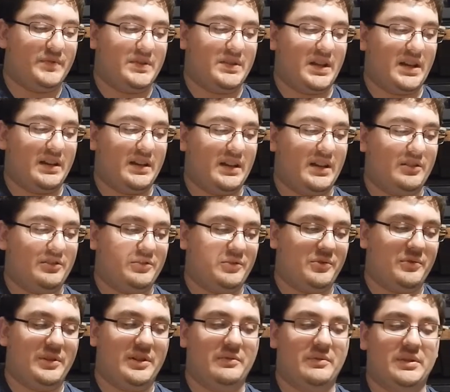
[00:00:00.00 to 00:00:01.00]
CD and
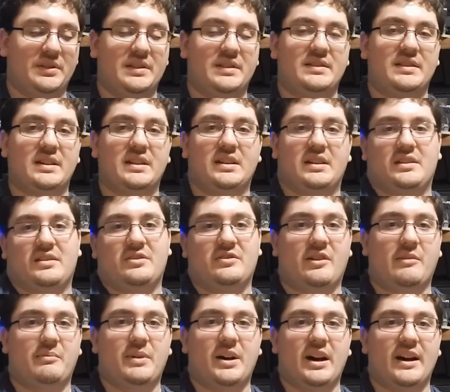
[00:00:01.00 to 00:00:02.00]
threw it in with the CD,
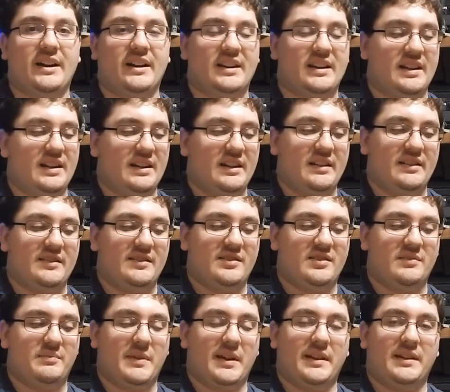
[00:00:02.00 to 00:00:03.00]
so I bought it.
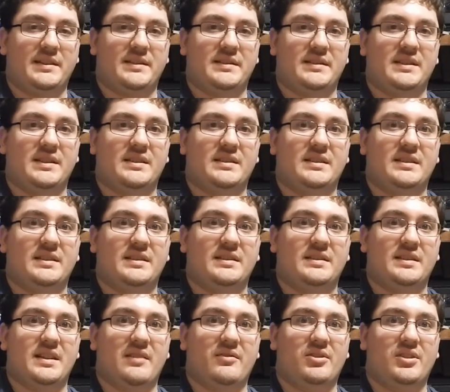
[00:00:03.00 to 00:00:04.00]
It's about a $60 to
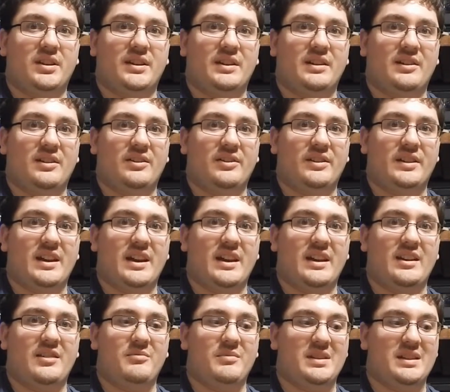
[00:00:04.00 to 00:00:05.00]
$70
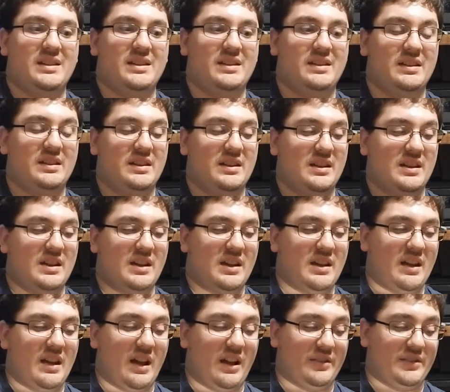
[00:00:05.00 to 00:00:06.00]
game.
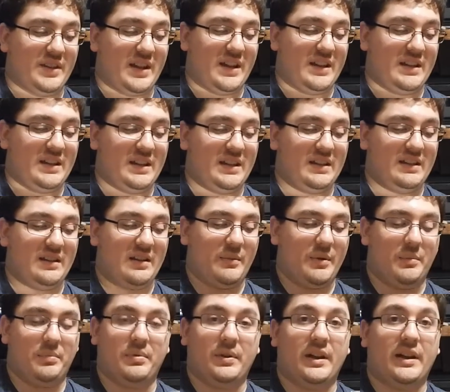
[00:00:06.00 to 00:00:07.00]
I'll take it. I'm
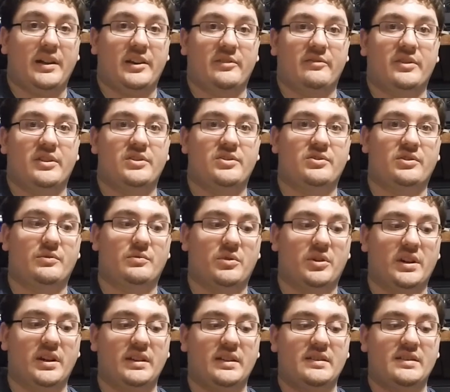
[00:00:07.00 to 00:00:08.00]
going to play it eventually.
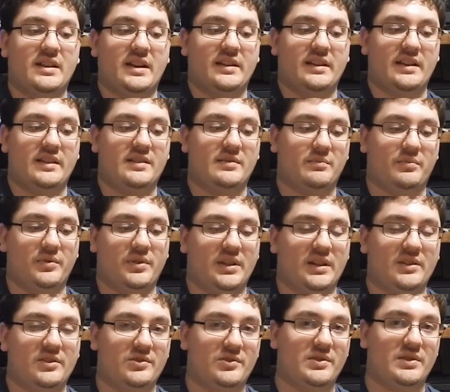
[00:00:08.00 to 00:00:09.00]
Working Design has some
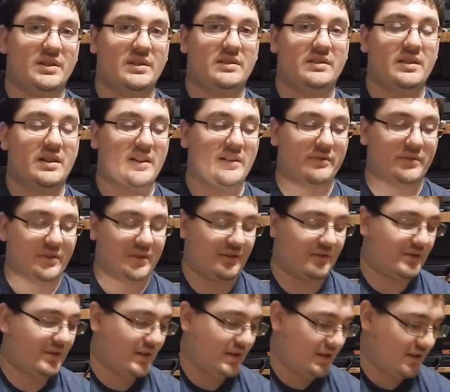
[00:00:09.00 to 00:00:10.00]
pretty interesting stuff,
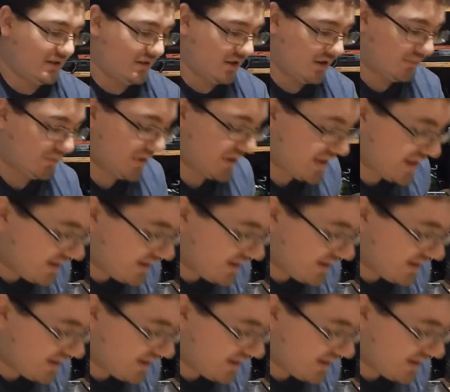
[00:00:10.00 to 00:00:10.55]
so I'll play